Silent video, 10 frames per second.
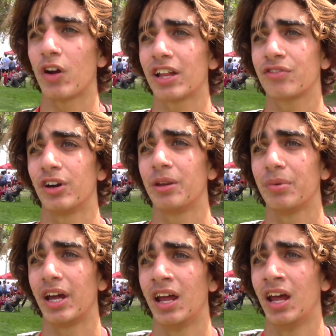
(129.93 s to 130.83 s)
That's fun,
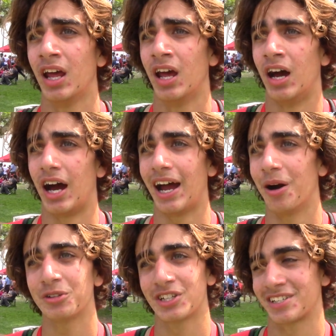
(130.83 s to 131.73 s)
but I, I
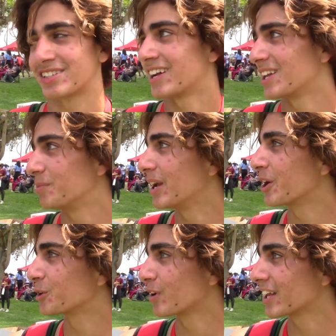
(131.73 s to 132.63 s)
was just excited to be out
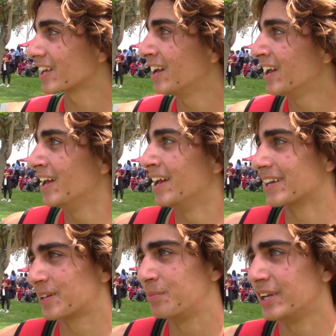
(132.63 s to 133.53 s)
here running
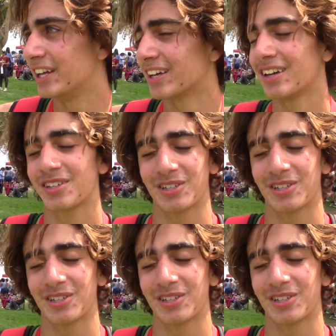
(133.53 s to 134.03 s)
and competing. So.